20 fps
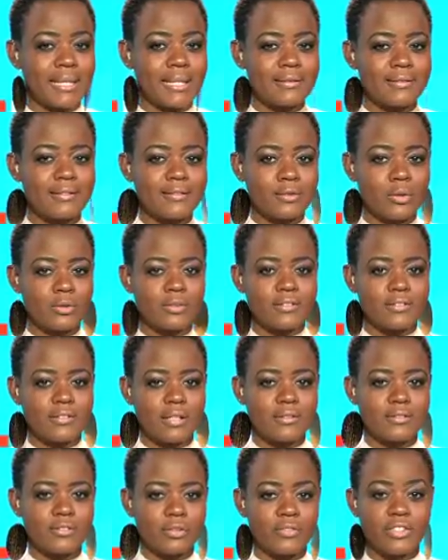raises
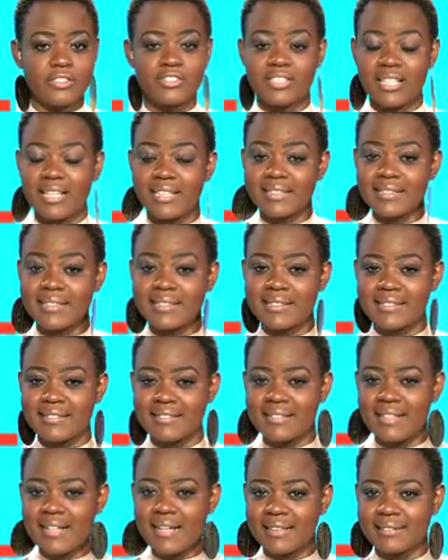concerns of the
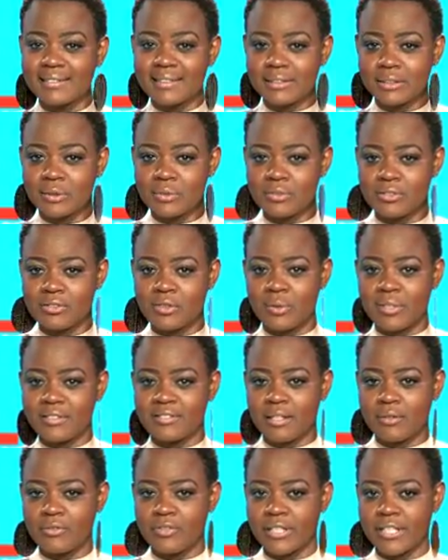Chinese attitudes
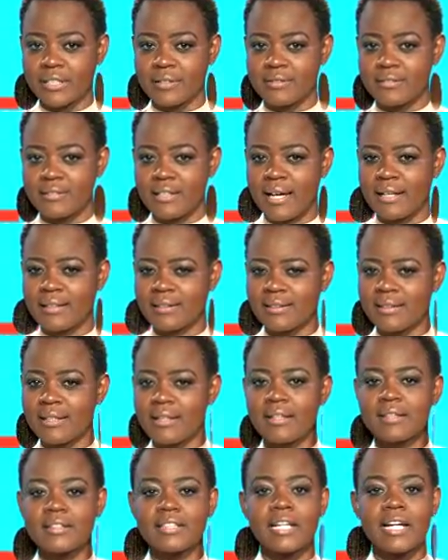towards Africans and
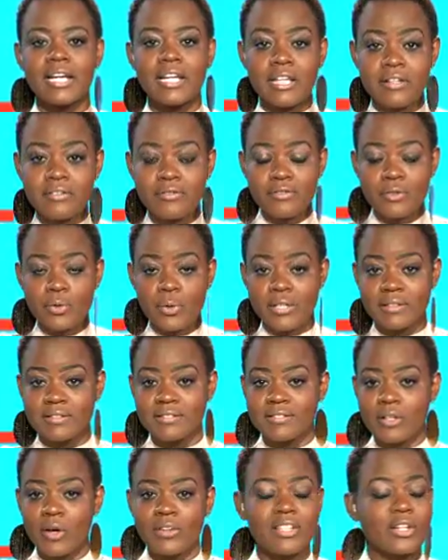their
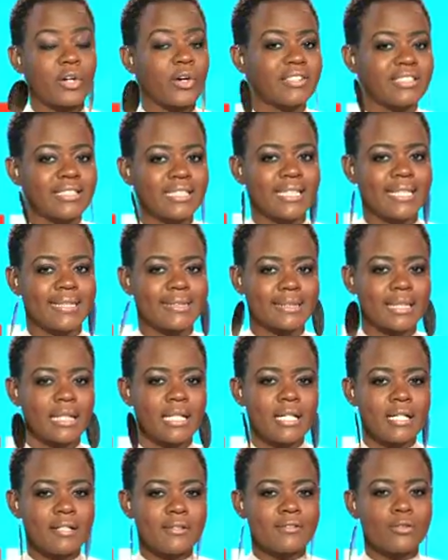influence on the continent.
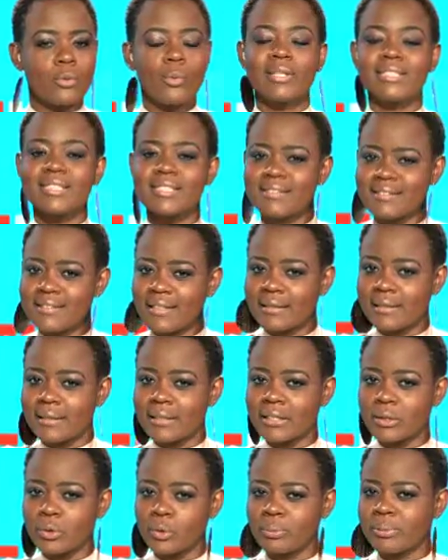So what
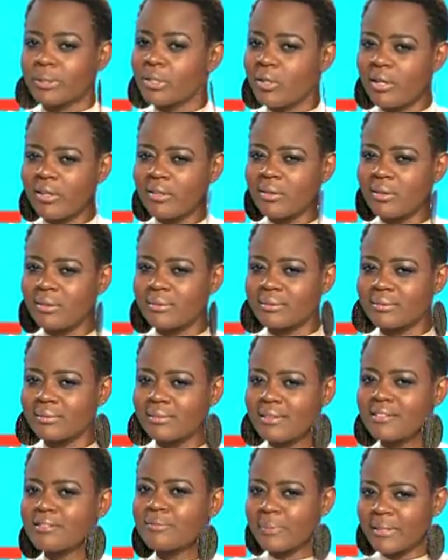exactly could be going on,
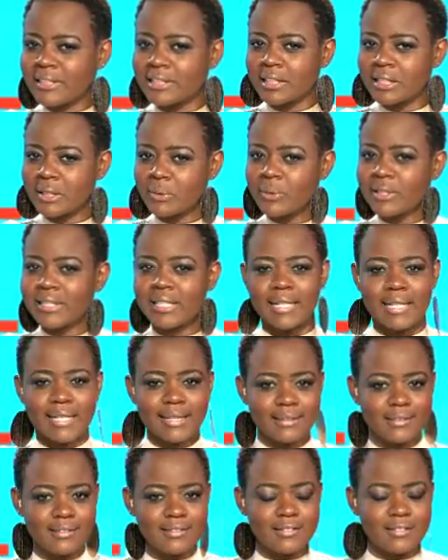especially with the
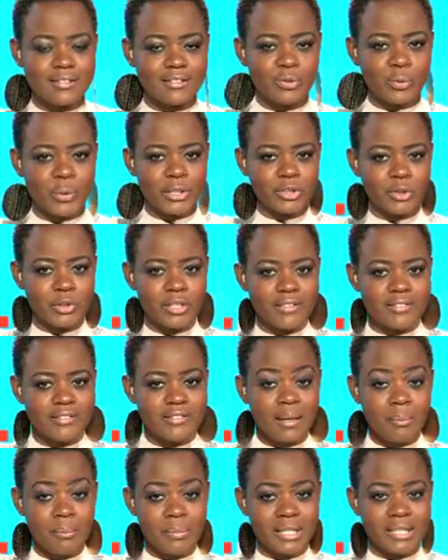latest situation in
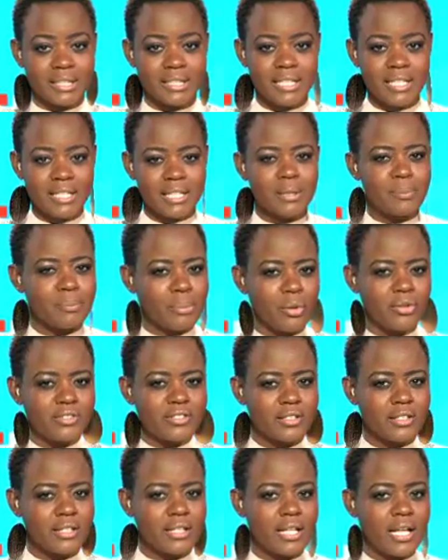Zambia,
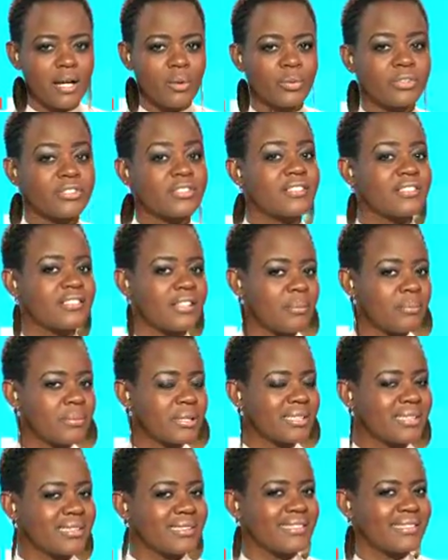imposing their language in
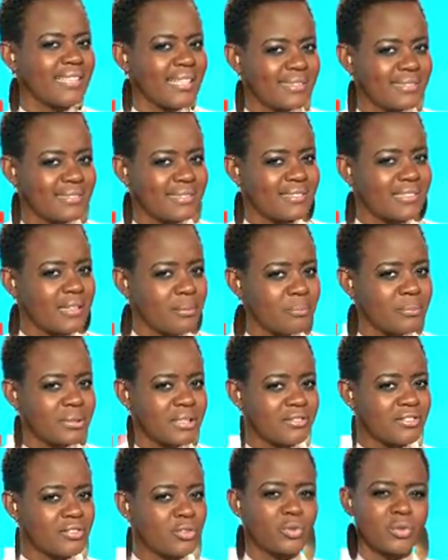Zambia, yet
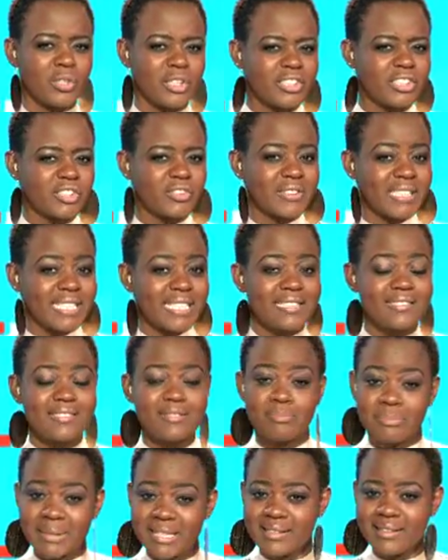Zambians do not really
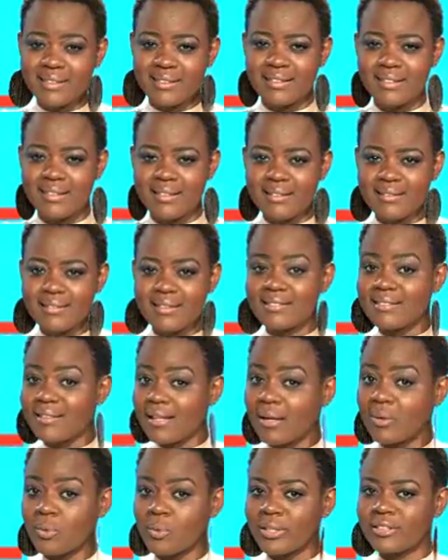speak this
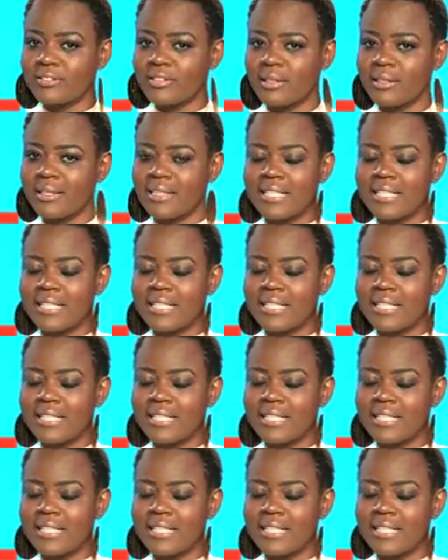language?